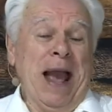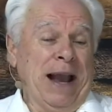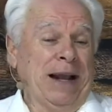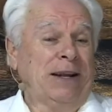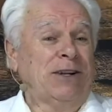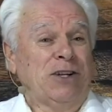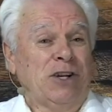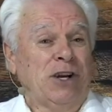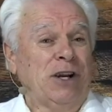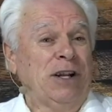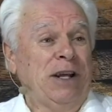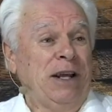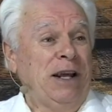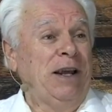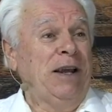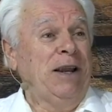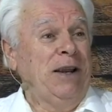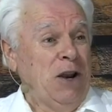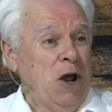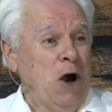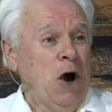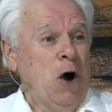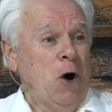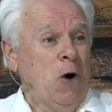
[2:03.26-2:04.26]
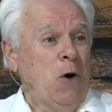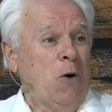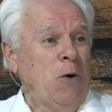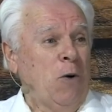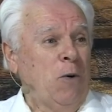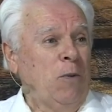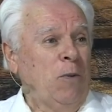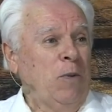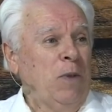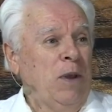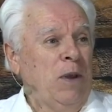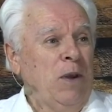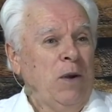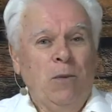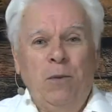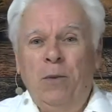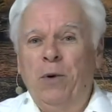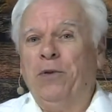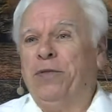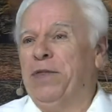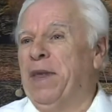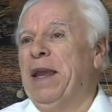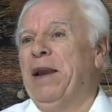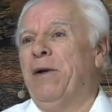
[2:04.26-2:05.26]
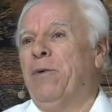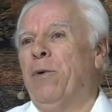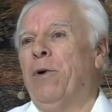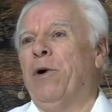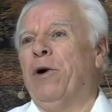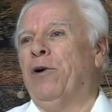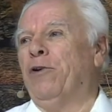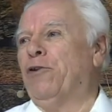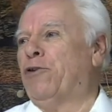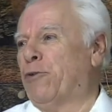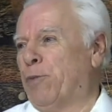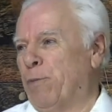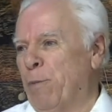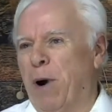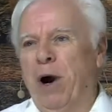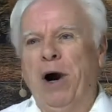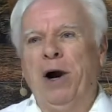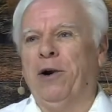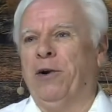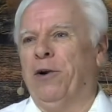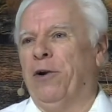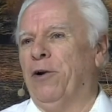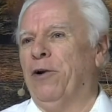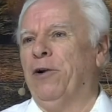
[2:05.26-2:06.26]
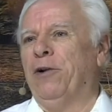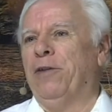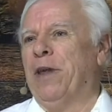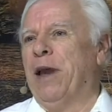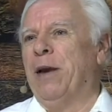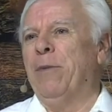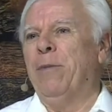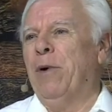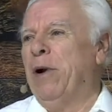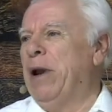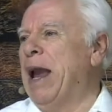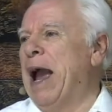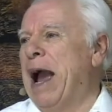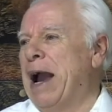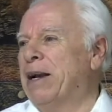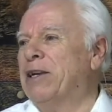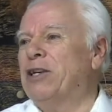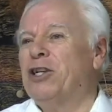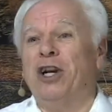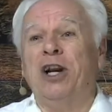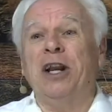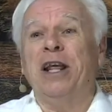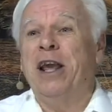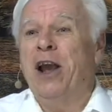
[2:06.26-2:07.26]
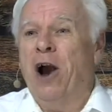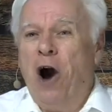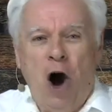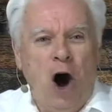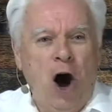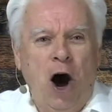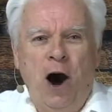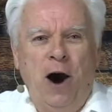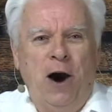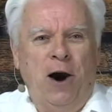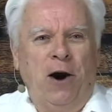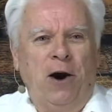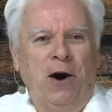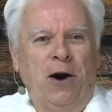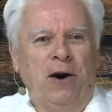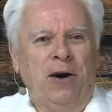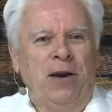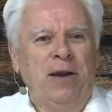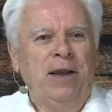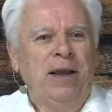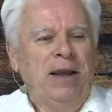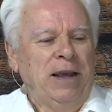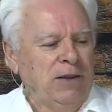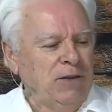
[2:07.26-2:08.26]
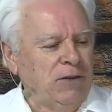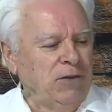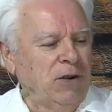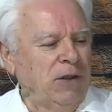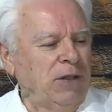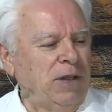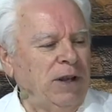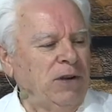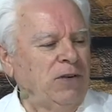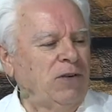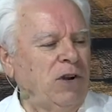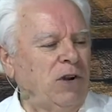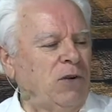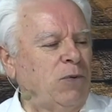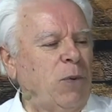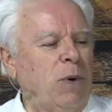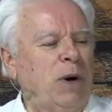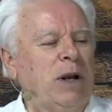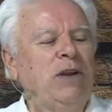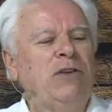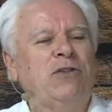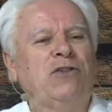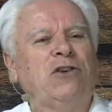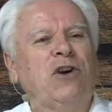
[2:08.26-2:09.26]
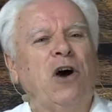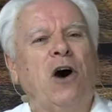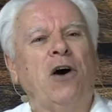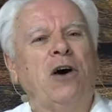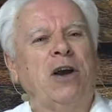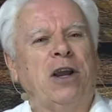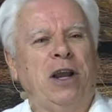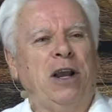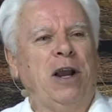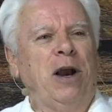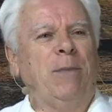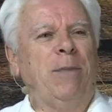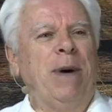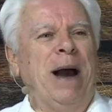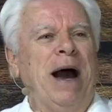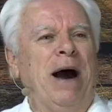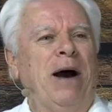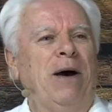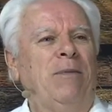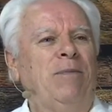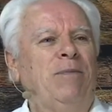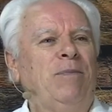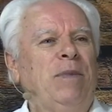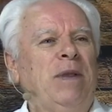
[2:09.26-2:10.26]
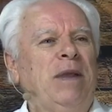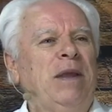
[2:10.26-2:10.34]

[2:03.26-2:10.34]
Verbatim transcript: actually know. We think we're smarter than we actually are. And so this is what he's talking about.